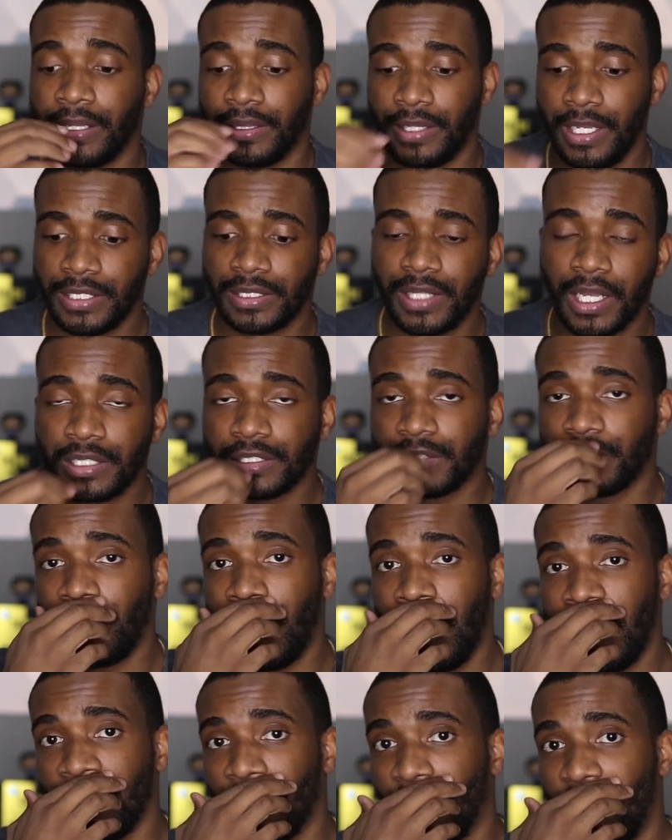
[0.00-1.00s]
These things are
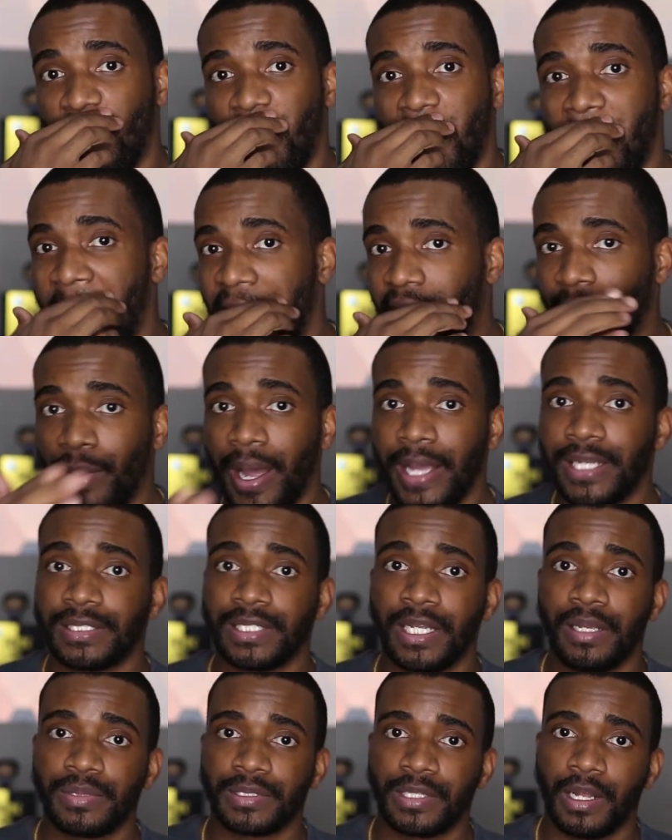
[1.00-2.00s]
valuable. It might
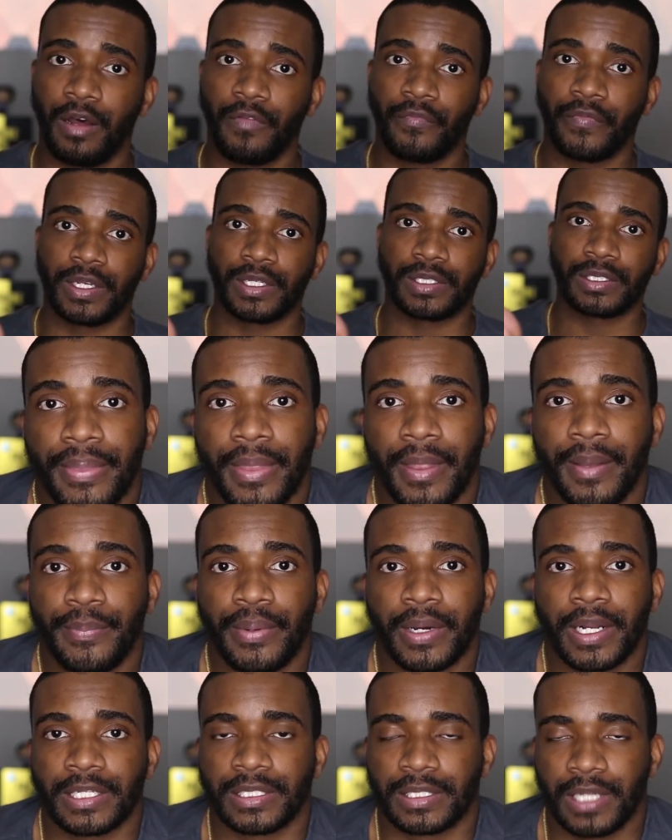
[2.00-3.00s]
seem selfish,
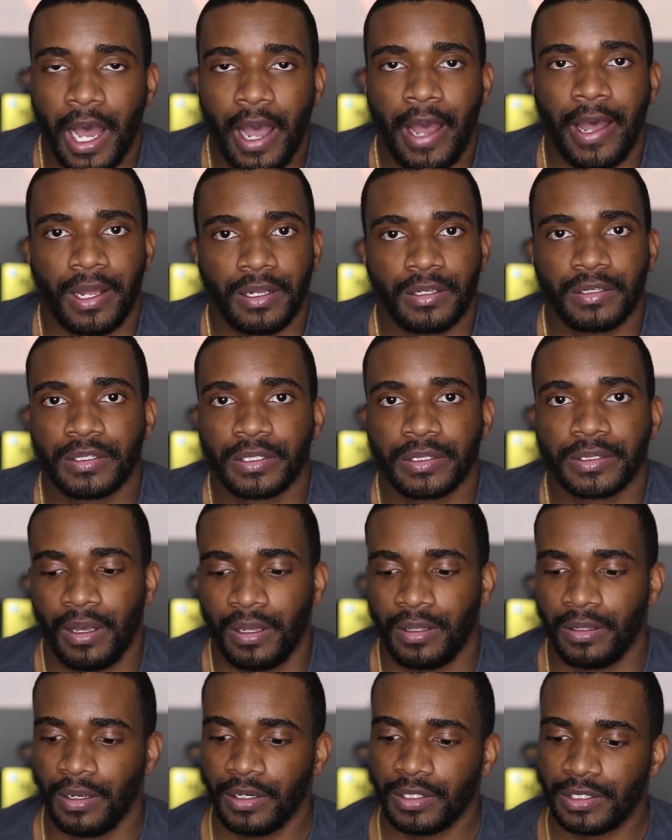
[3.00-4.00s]
but it's not.
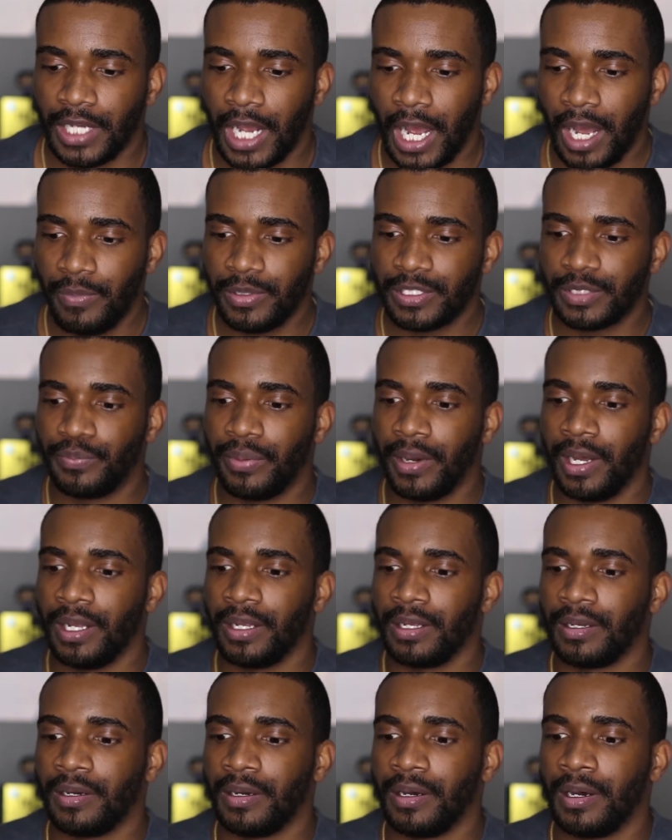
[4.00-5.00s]
Your job is
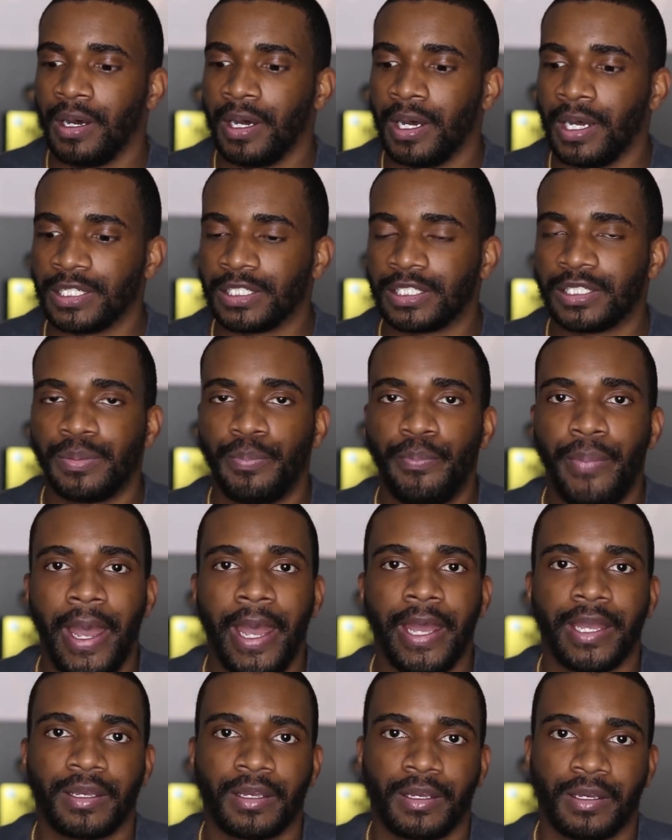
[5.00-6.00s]
but a
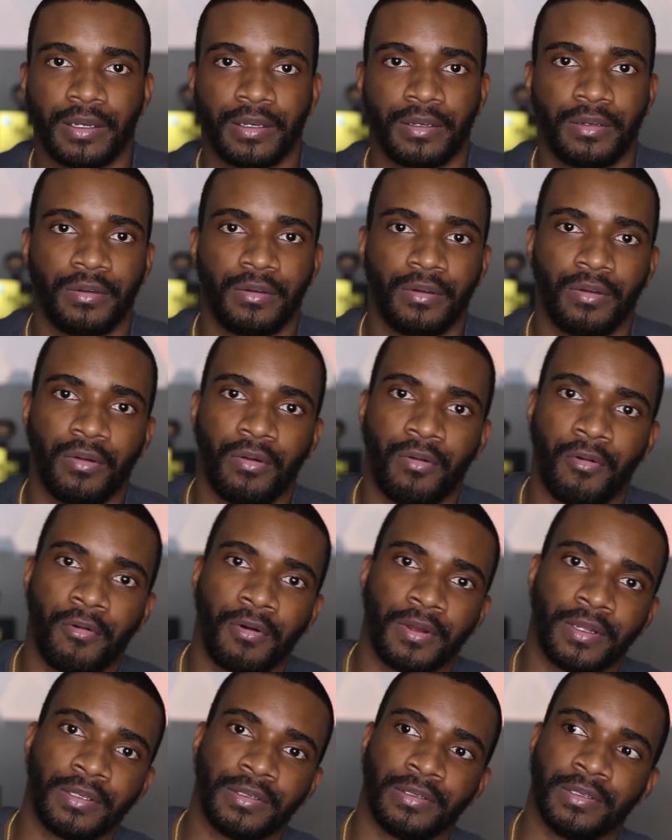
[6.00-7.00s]
speck
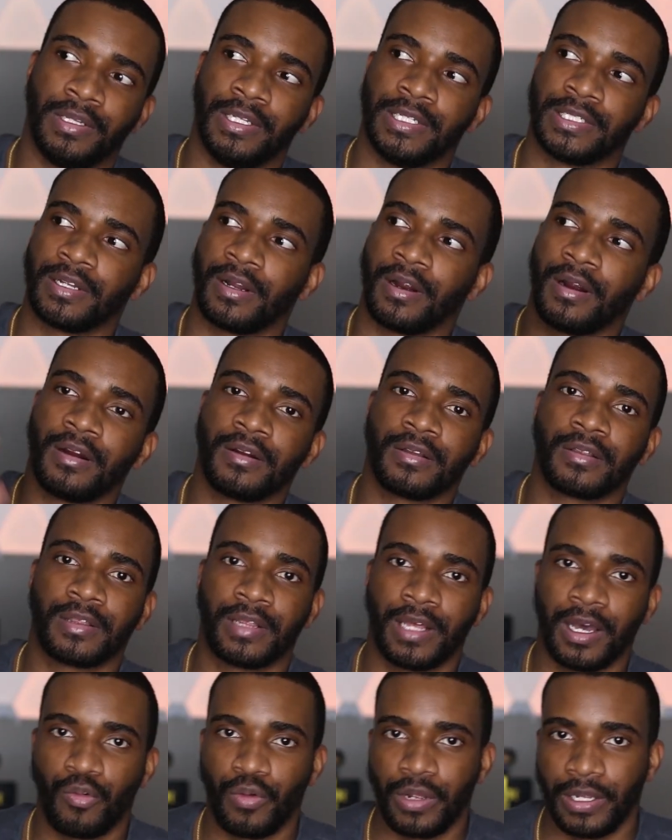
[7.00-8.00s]
on this earth
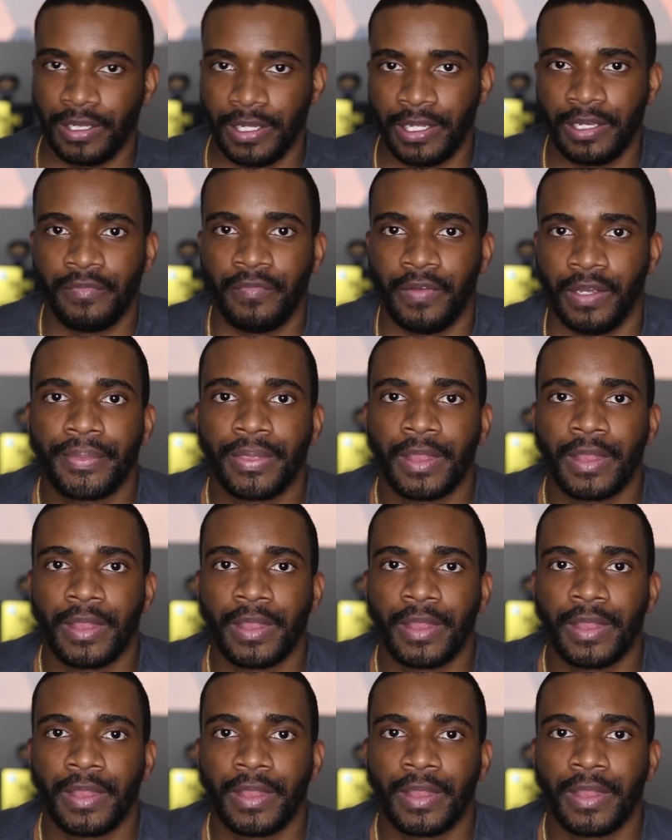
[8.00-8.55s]
that we live in.